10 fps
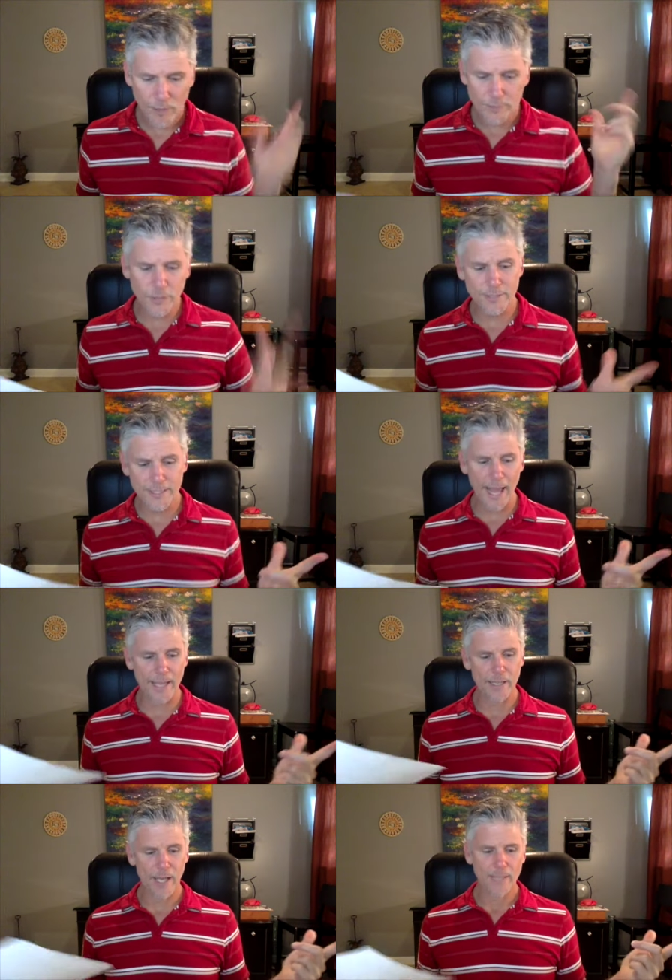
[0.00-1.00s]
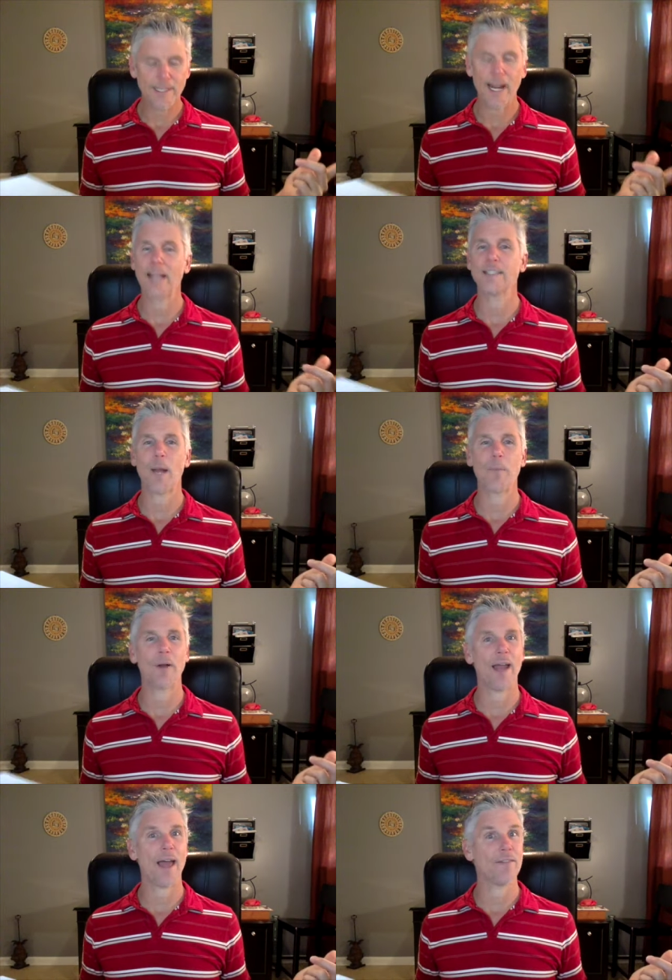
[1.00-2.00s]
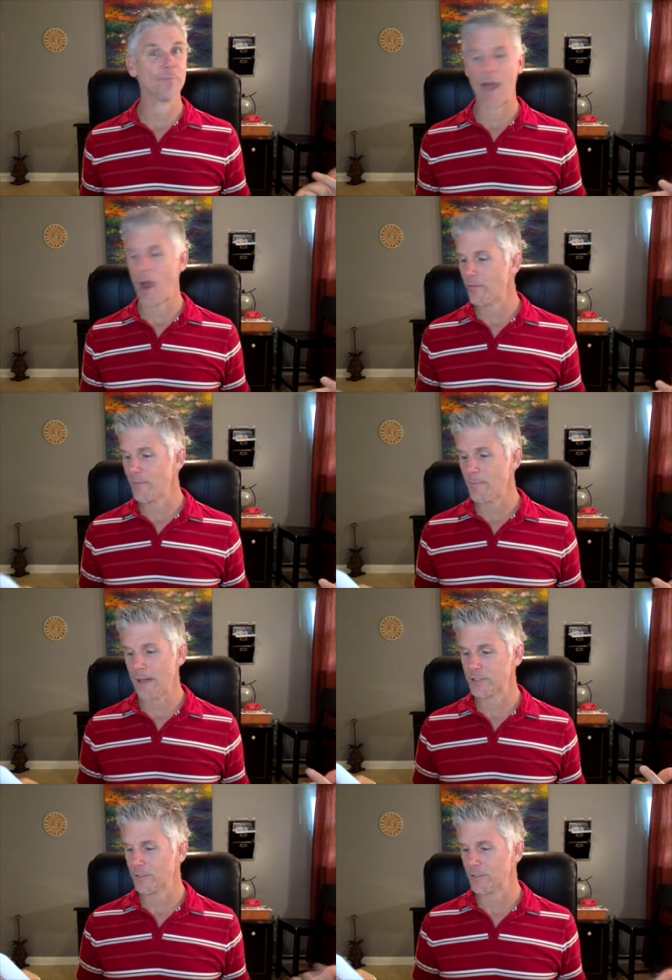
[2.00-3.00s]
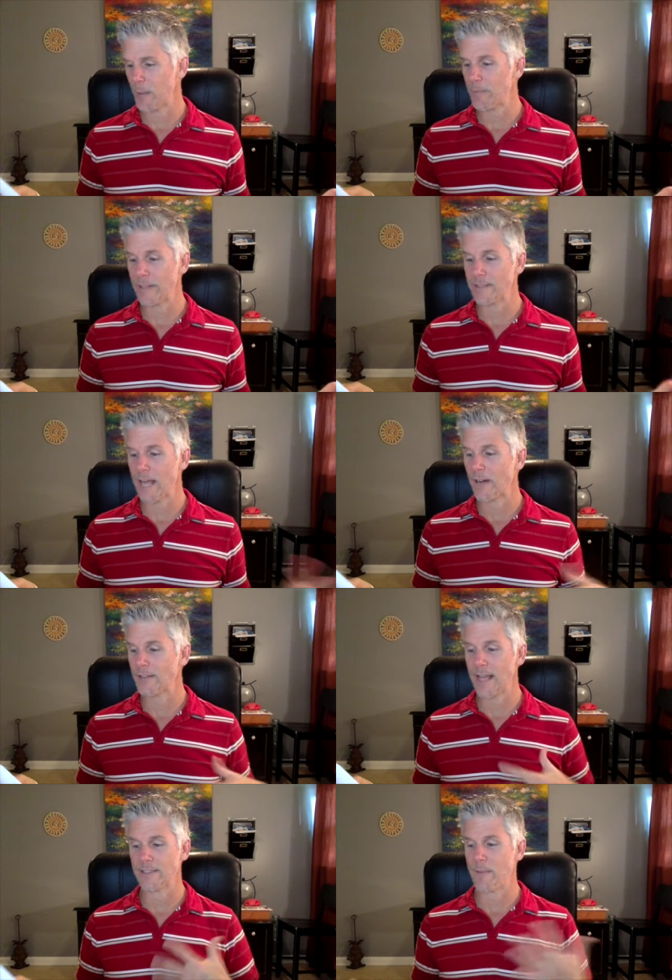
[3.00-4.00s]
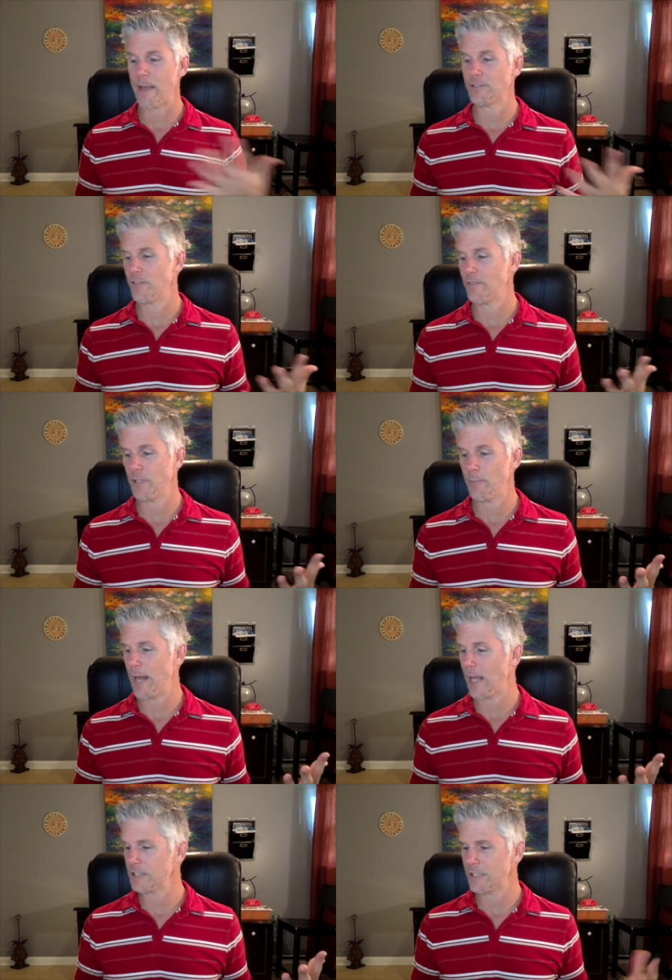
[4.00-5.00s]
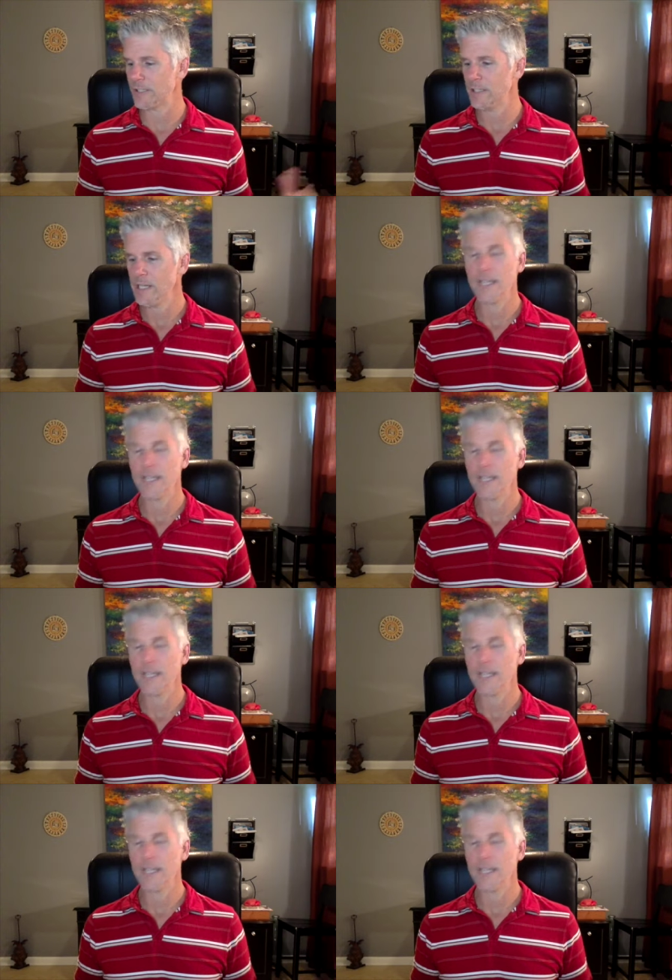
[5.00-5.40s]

So today is a number 11, powerful, magical number. The entire day is a master of illumination.